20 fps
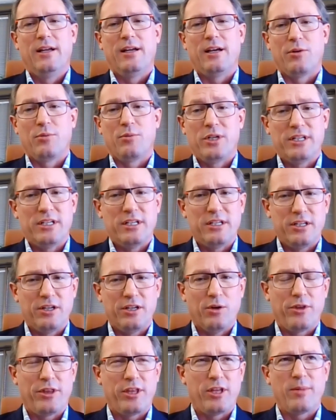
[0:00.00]
Uh, we did a
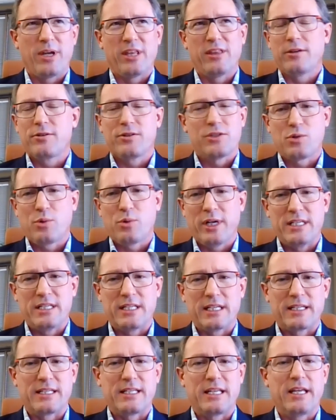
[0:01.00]
deal with them, I think it was twenty
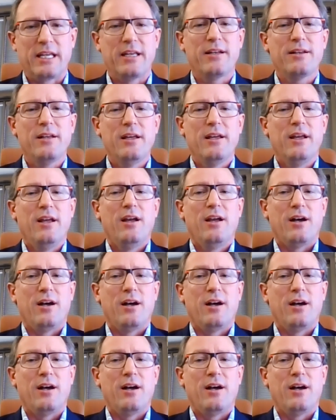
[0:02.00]
sixteen.